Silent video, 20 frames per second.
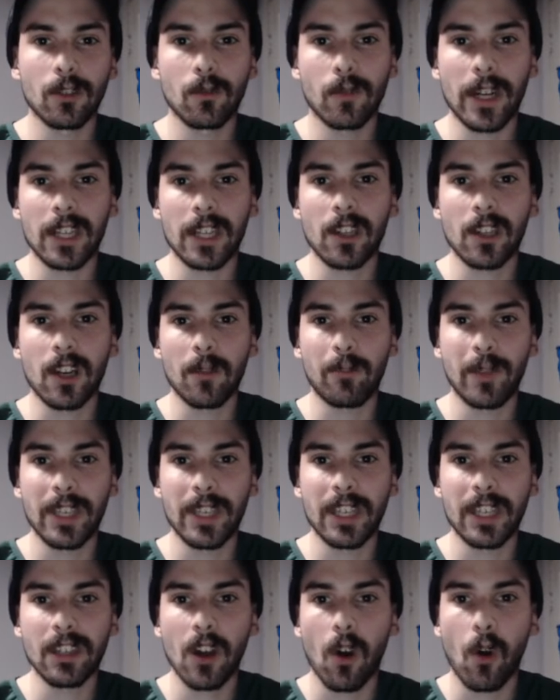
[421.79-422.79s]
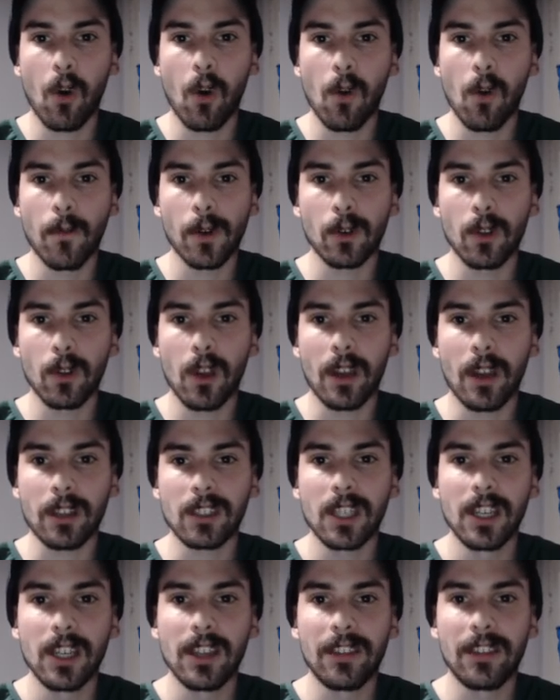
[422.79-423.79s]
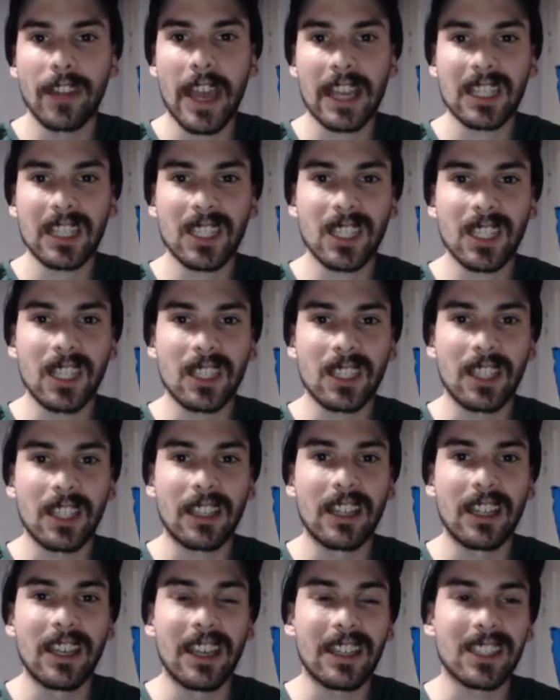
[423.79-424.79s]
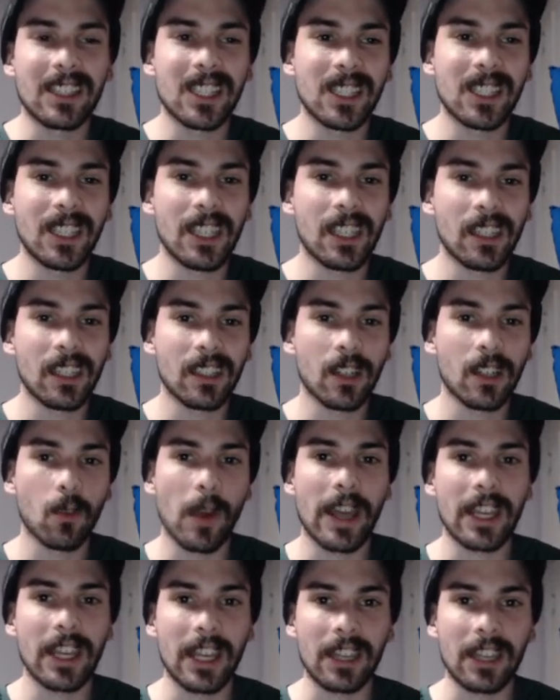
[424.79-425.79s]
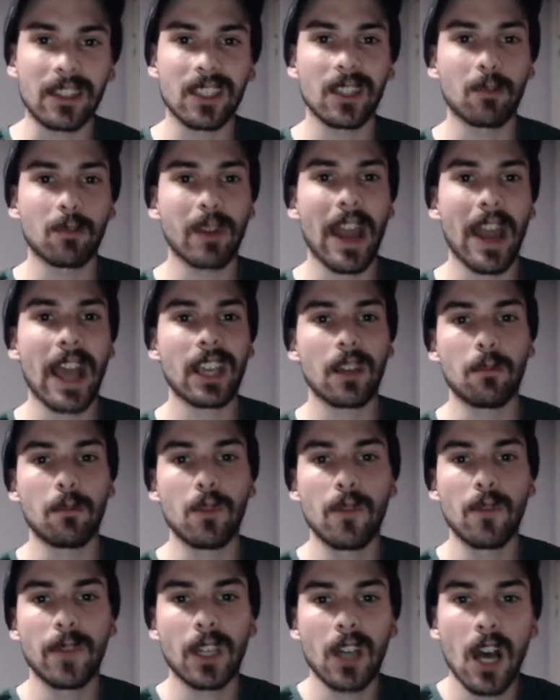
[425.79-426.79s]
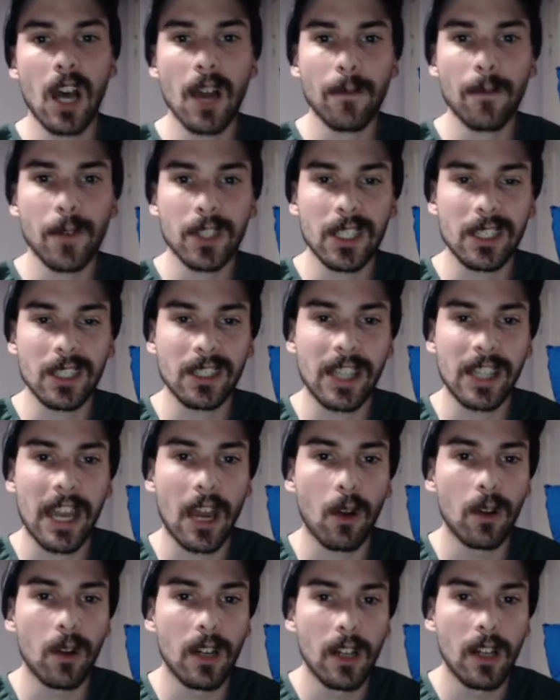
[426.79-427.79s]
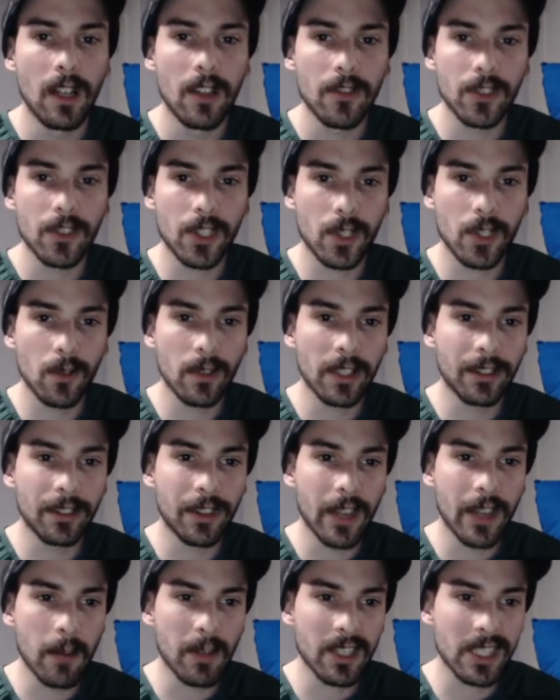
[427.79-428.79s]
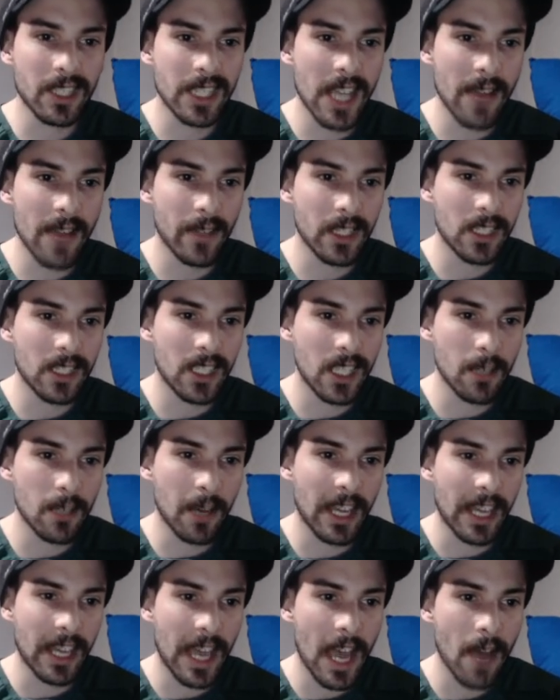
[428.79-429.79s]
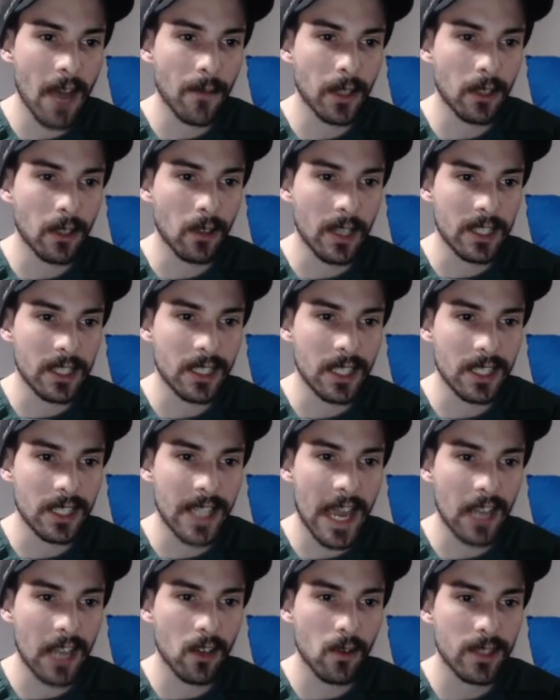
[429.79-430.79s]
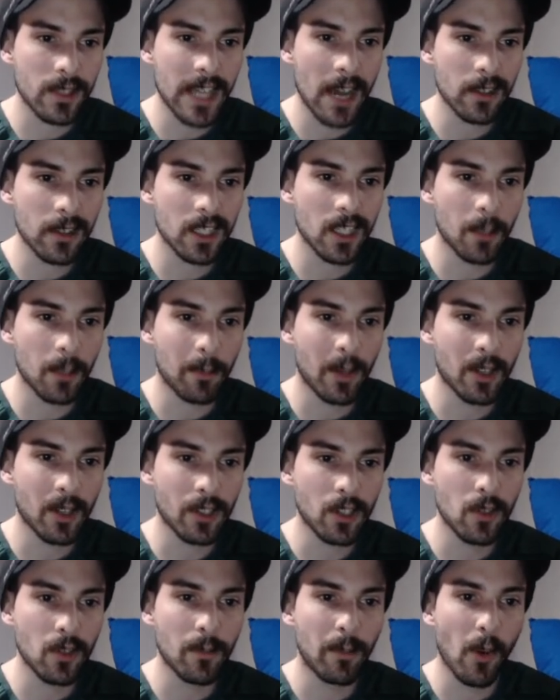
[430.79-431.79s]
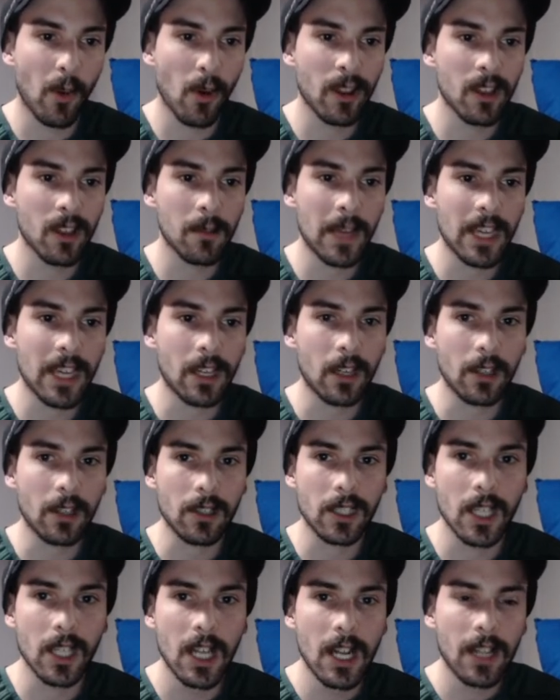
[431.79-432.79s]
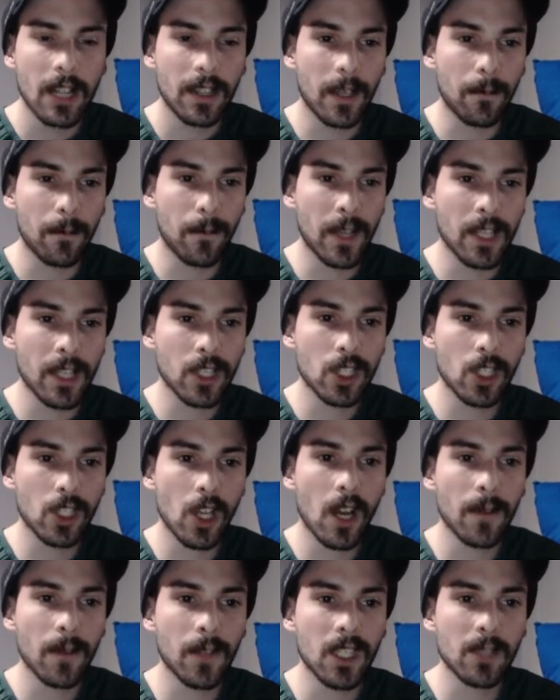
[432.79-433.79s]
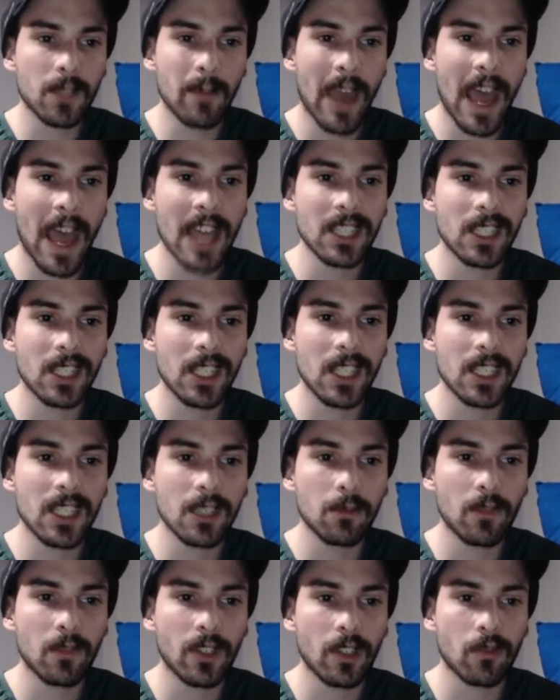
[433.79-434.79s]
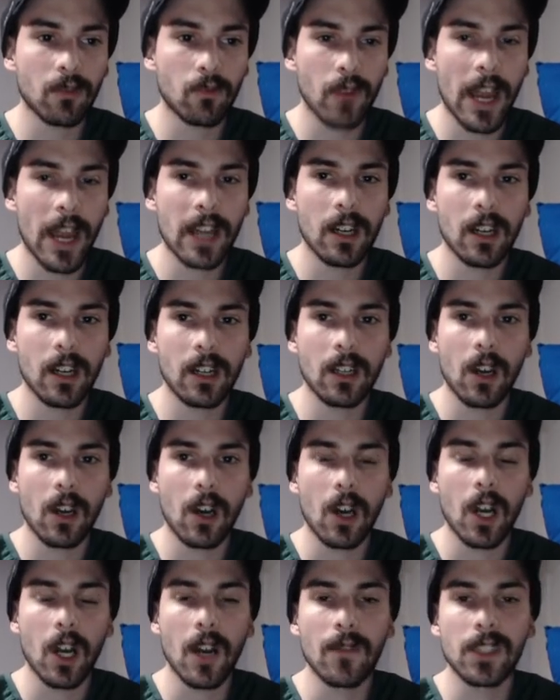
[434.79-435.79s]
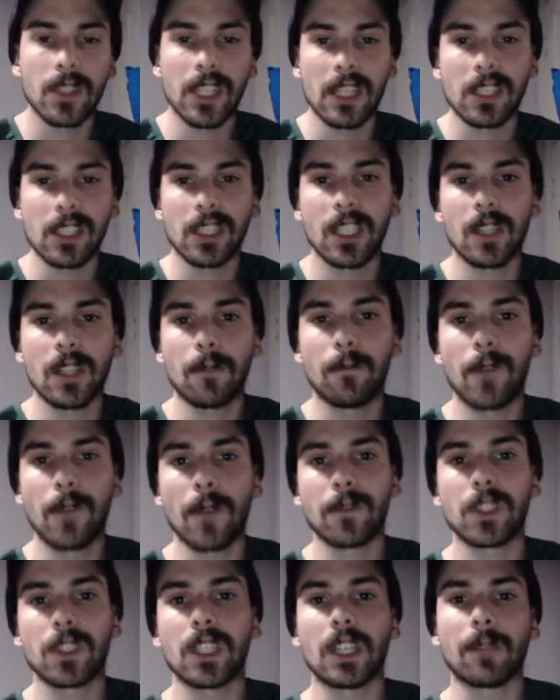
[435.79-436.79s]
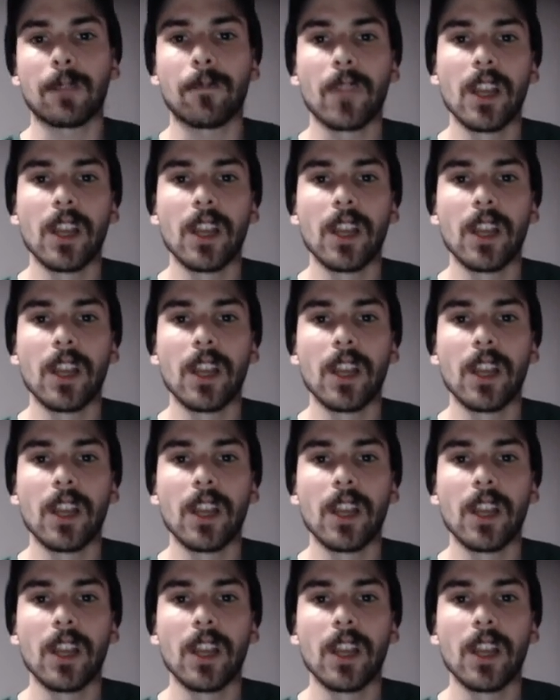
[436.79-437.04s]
radar, being overlooked next season, and sneaking their way into the bracket. Moving conferences now to the number 7 team I have on the list. As that goes out to the Purdue Boilermakers. They finished off this past season with a record of 16-15.